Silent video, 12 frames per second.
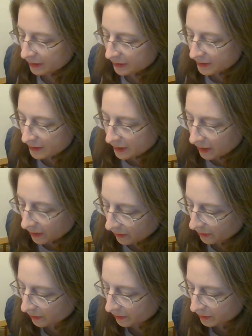
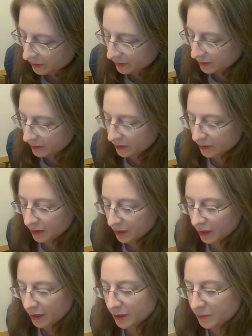So,
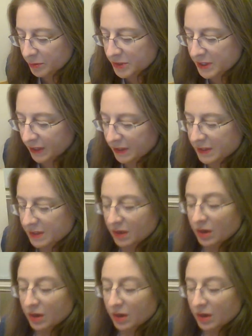number 6,